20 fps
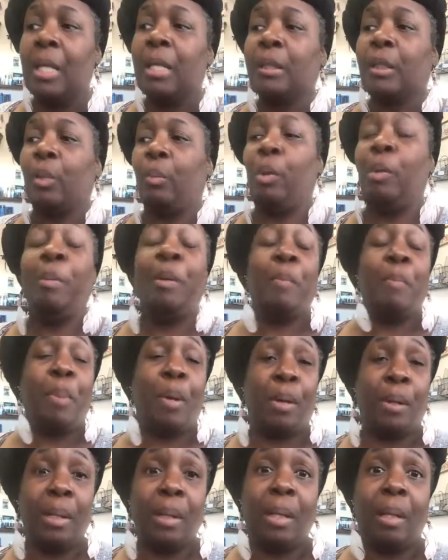So we've been
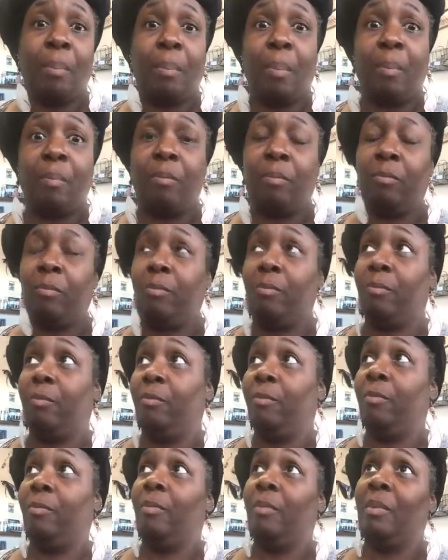burning up
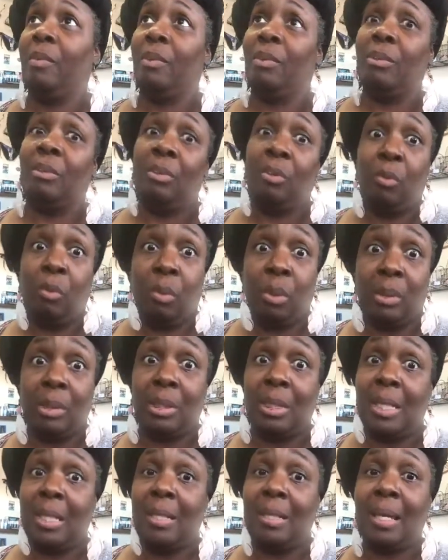on
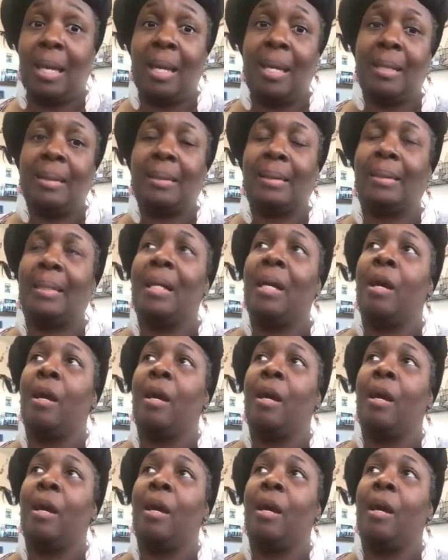10 days.